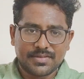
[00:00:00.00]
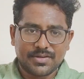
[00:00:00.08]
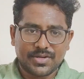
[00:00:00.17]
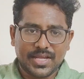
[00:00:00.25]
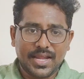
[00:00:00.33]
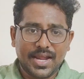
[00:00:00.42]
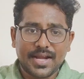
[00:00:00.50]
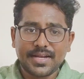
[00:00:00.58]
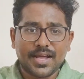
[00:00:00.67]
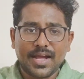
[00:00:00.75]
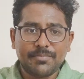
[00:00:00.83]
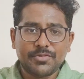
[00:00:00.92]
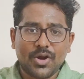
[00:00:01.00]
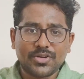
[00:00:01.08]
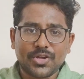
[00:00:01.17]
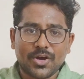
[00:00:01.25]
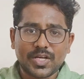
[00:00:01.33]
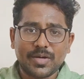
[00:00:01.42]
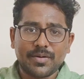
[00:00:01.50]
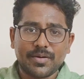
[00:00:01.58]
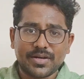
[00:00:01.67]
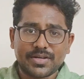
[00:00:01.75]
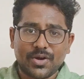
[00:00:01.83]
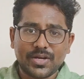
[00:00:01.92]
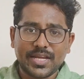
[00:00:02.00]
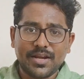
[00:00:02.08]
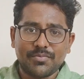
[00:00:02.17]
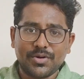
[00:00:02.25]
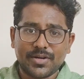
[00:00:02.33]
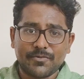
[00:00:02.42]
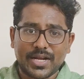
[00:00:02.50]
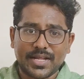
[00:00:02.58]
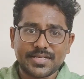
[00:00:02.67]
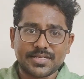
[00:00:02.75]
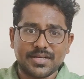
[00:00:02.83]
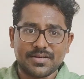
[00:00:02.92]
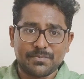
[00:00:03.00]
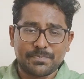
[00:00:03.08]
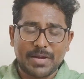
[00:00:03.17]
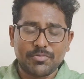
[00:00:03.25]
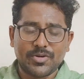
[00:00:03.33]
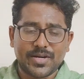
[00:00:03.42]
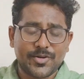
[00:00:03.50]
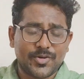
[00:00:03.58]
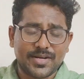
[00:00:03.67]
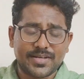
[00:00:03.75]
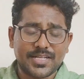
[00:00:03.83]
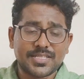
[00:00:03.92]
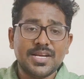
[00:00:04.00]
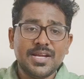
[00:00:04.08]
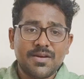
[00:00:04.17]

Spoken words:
Okay, and I'm not talking about when I Pablo Neruda tells,